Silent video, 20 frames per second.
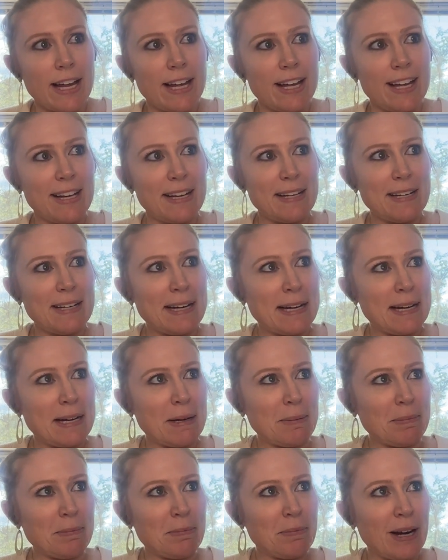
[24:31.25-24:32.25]

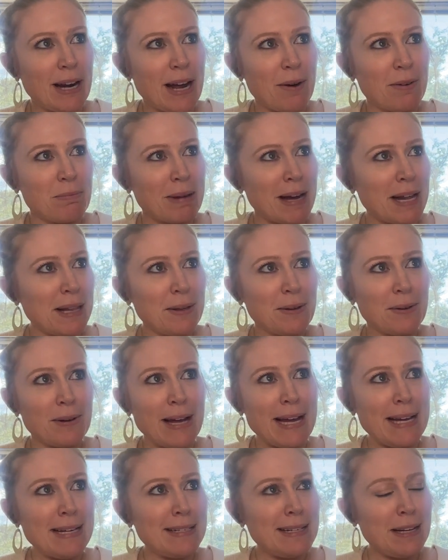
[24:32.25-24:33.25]
And when my little
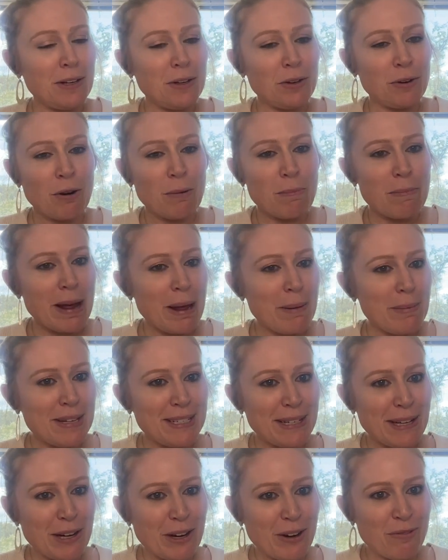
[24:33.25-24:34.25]
18-year-old baby
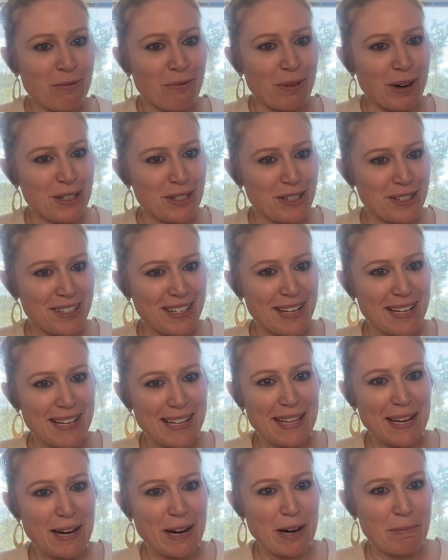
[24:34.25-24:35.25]
self went to see a
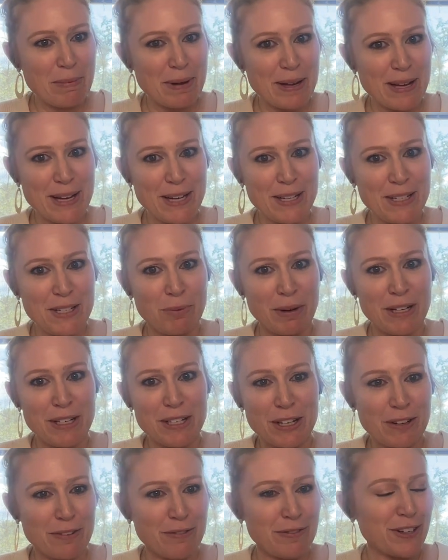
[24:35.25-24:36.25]
therapist, went
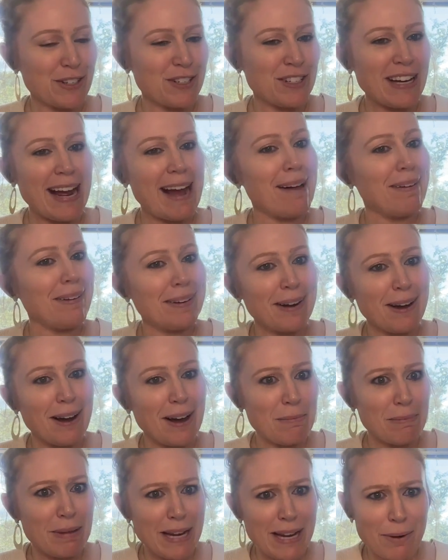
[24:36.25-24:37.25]
to her first
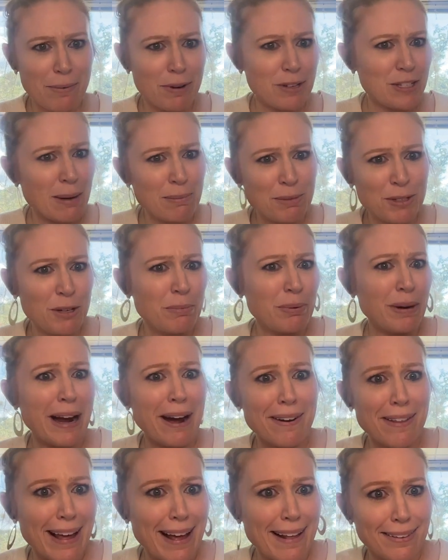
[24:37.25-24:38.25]
Al-Anon meeting, which I'm so
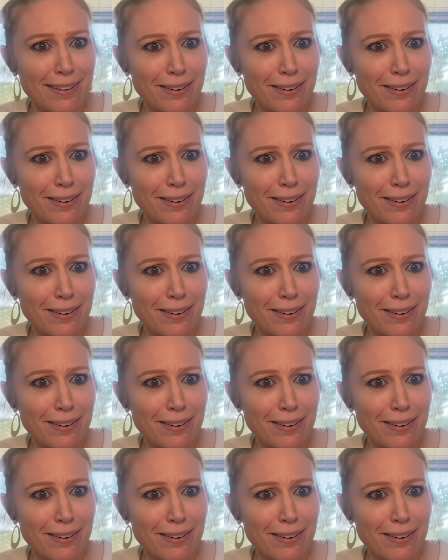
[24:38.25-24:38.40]
proud of that